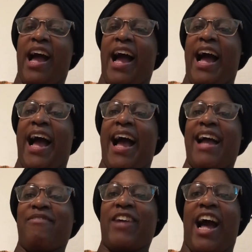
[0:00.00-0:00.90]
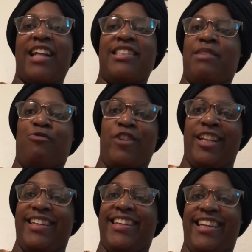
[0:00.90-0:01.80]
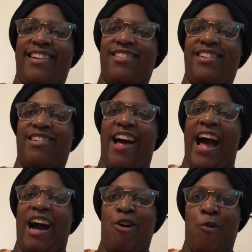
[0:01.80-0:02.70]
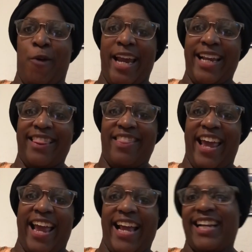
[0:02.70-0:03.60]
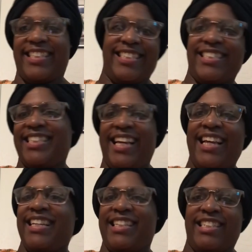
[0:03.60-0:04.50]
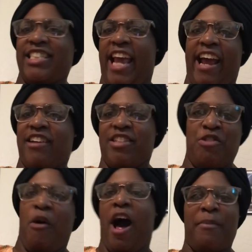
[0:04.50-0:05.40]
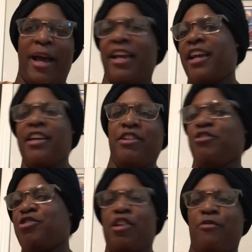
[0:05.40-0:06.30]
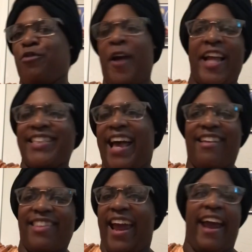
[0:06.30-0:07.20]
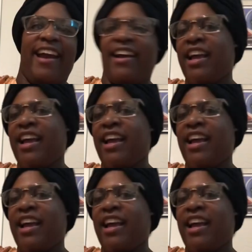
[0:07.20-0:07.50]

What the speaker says: I've got some really cute little Halloween things to share to all my YouTube friends out there.